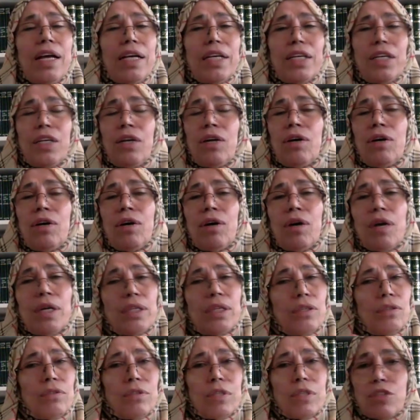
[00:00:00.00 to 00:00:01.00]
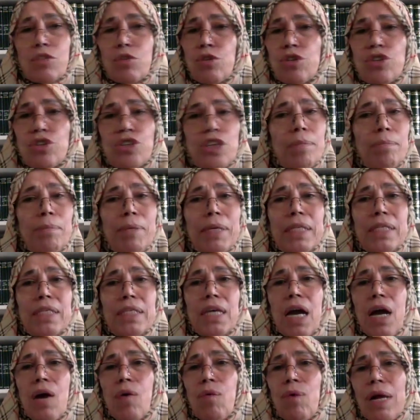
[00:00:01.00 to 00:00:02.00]
you know, on the social
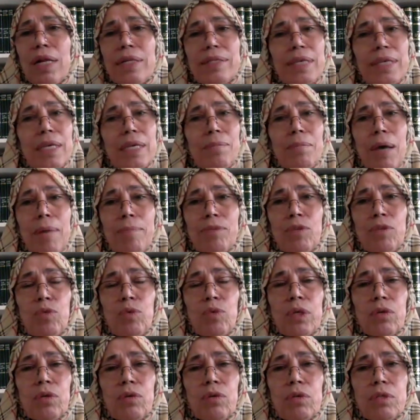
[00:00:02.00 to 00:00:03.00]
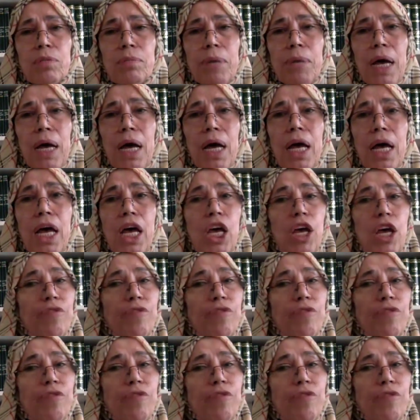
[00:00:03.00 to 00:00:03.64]
media while the imam doing khutbah.